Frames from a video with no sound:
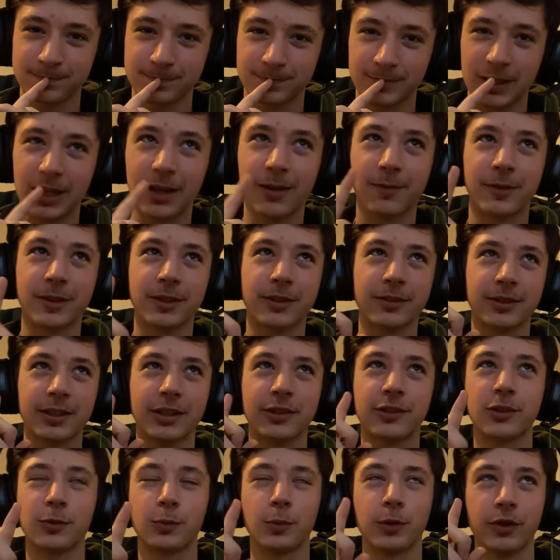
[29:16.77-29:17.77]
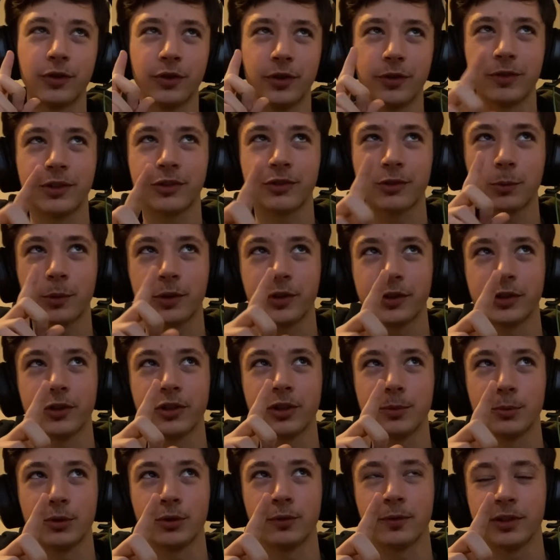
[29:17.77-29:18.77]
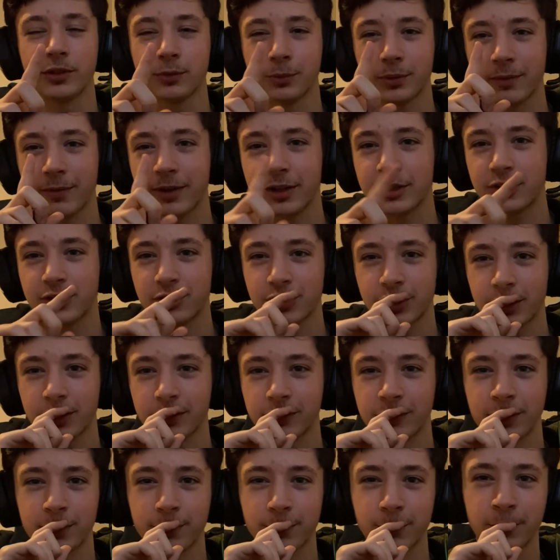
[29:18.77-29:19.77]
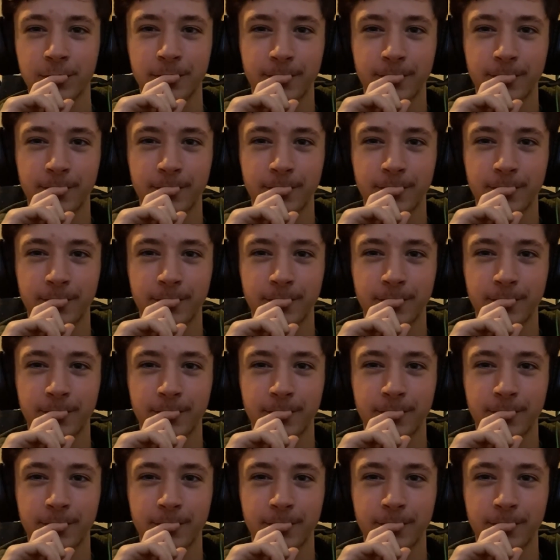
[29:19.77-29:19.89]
I think this is one of the only movies where I've actually shed a tear for.